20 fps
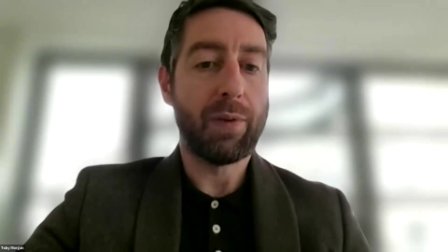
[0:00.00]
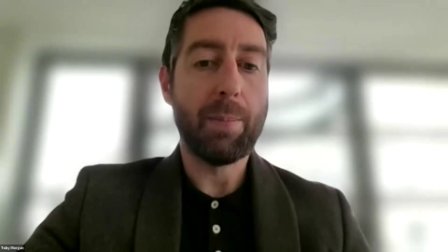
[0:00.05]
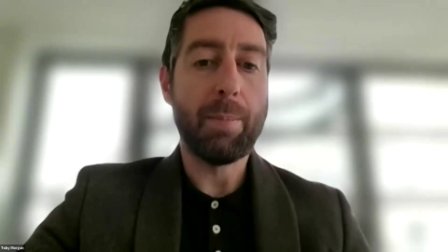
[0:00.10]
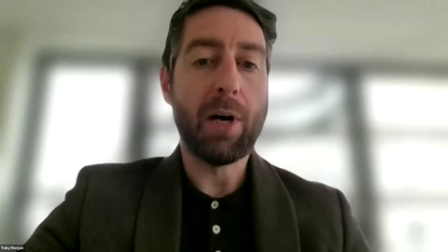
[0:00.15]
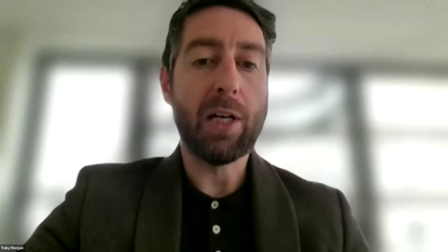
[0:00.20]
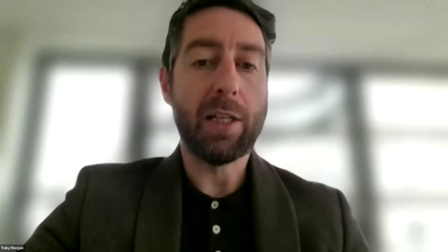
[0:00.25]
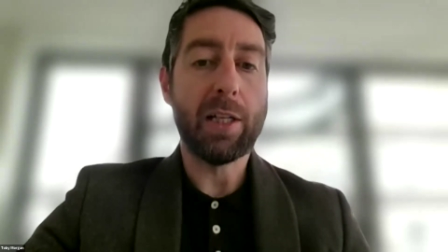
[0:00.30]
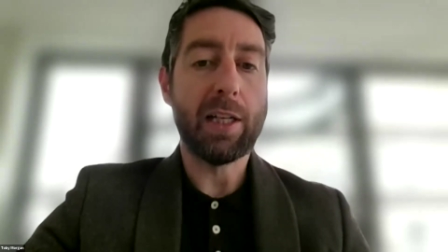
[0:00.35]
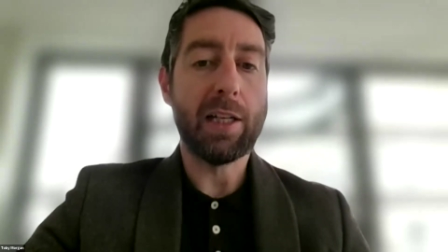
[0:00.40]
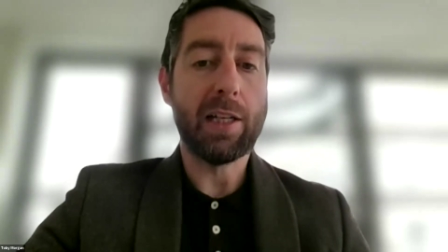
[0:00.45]
a
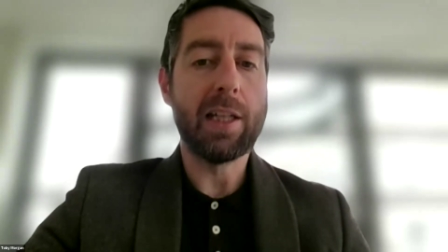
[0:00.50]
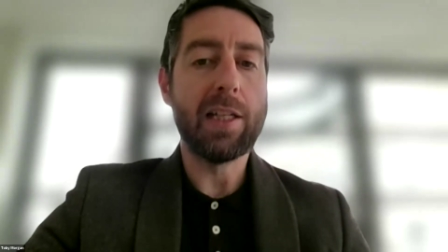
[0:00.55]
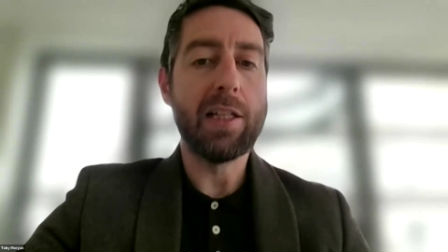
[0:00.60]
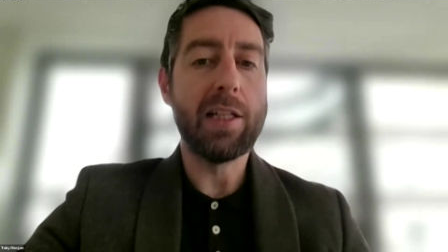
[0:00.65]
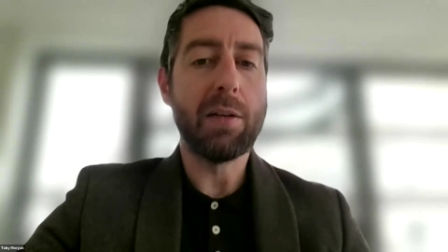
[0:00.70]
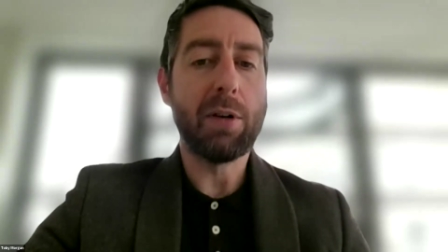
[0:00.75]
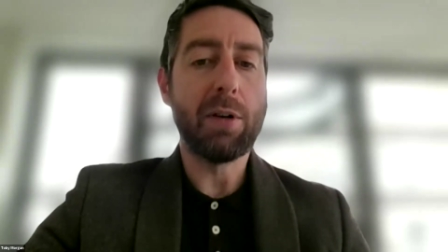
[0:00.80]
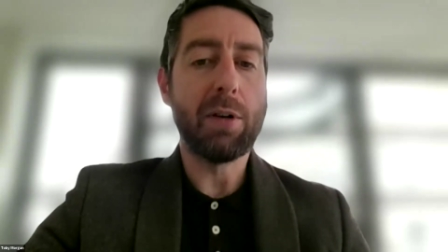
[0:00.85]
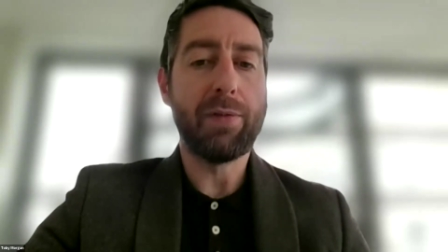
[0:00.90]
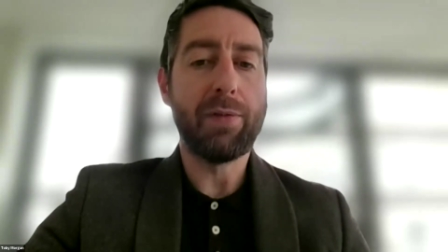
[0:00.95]
market
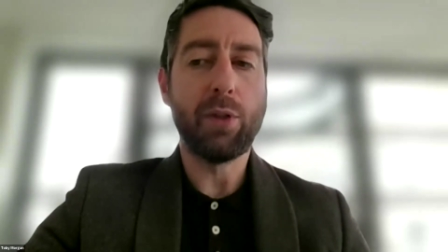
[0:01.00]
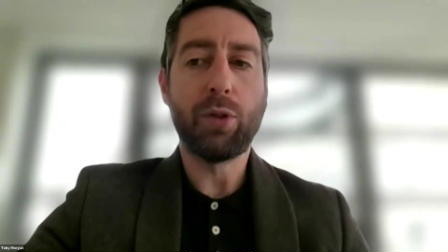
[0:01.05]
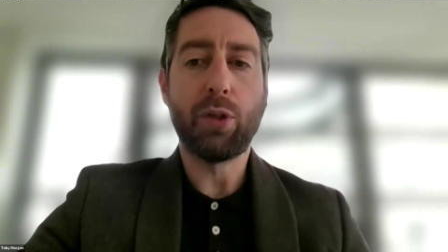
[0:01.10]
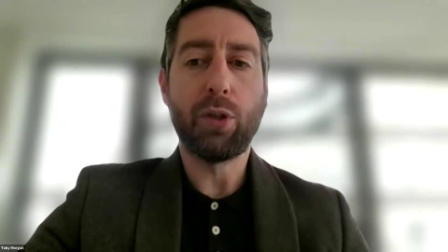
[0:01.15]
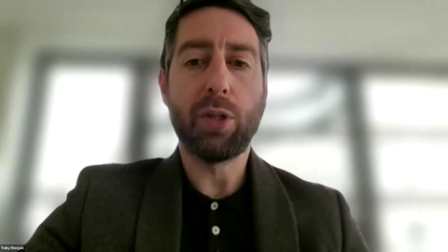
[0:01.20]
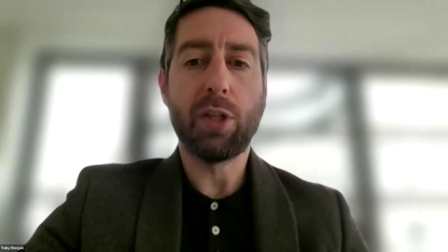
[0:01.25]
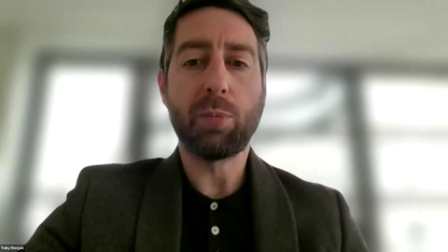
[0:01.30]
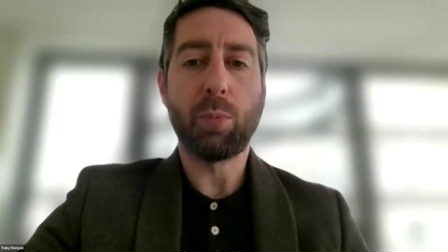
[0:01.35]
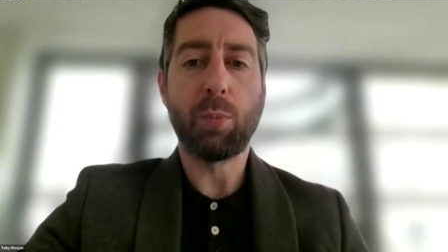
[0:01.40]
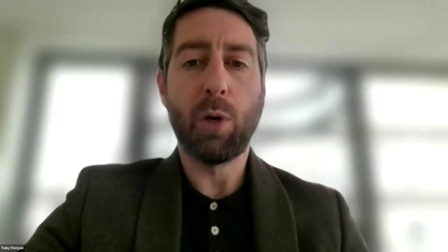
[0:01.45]
leader if you do
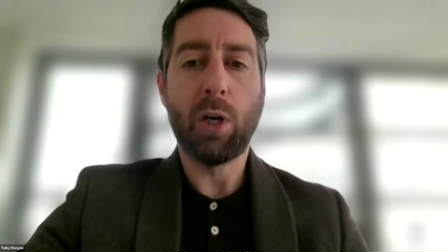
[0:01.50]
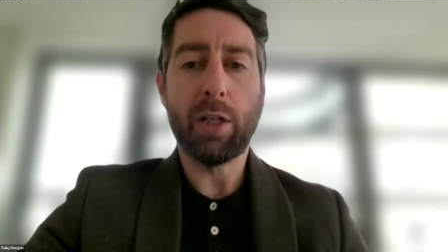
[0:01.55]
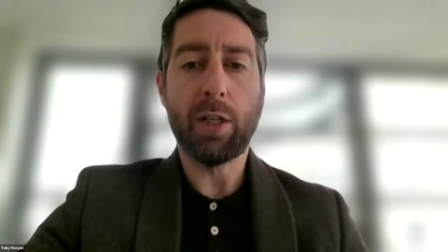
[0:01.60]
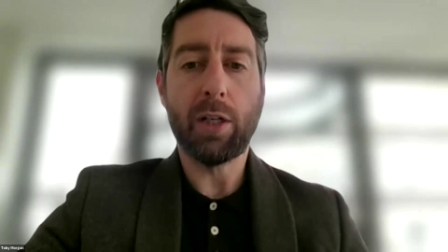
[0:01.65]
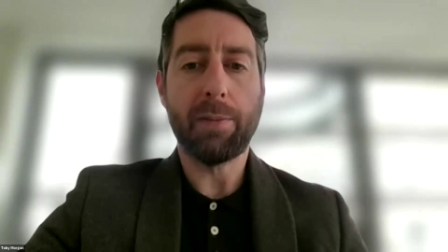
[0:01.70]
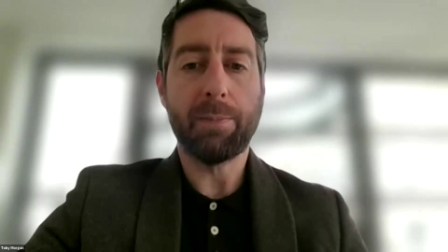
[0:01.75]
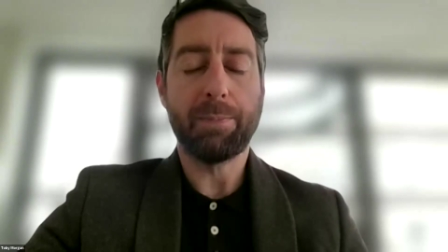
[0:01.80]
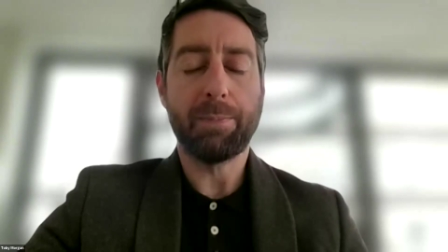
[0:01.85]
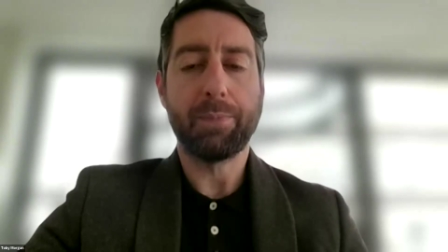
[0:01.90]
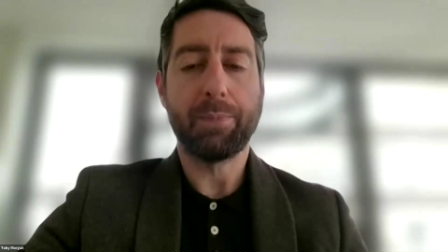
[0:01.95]
this
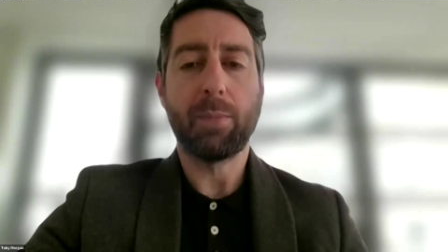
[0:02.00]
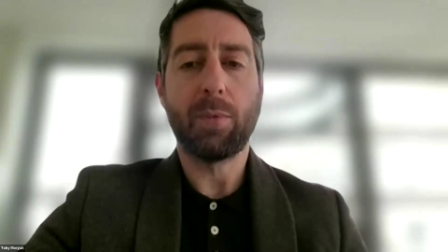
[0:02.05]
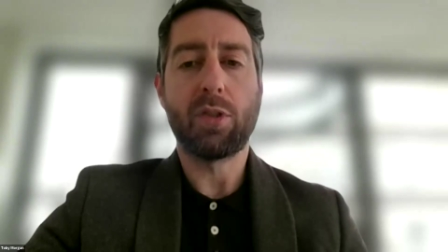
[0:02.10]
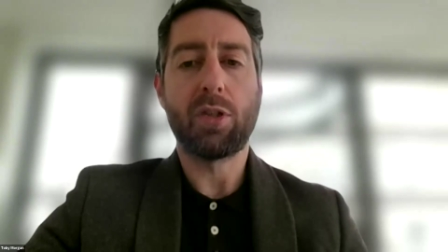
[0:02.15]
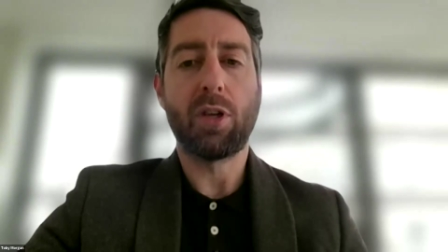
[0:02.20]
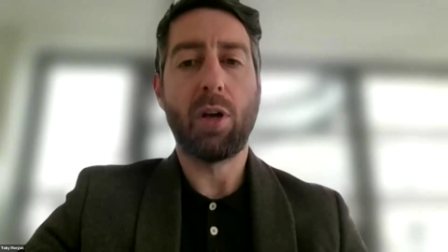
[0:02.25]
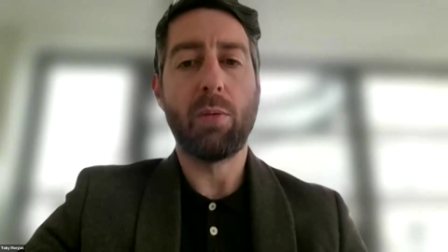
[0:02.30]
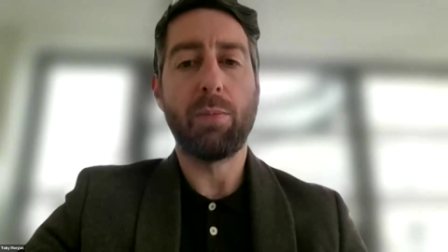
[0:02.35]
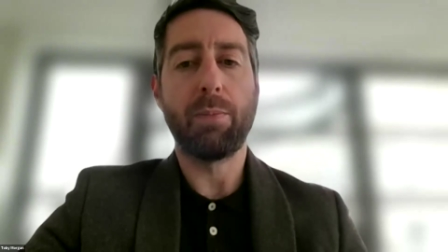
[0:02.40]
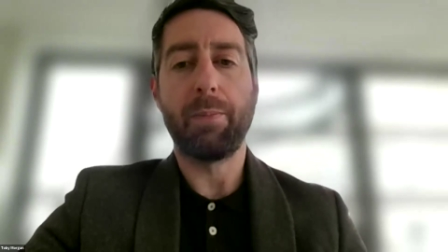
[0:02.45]
work.
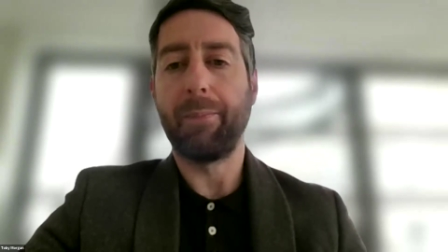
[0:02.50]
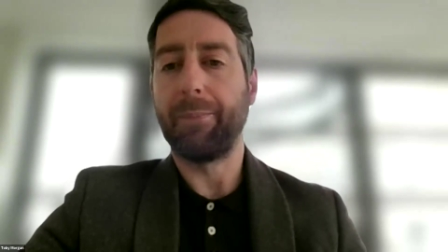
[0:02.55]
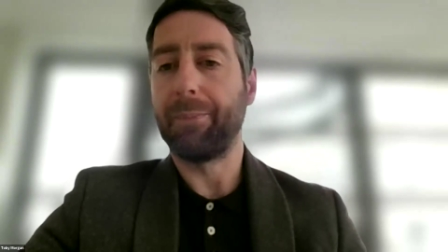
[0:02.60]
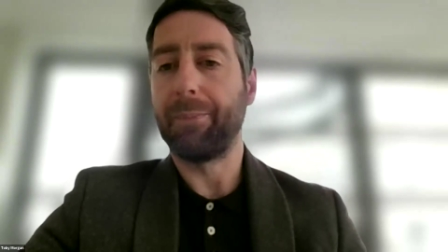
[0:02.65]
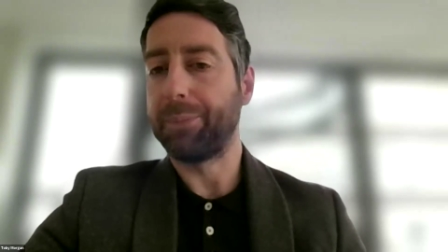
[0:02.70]
So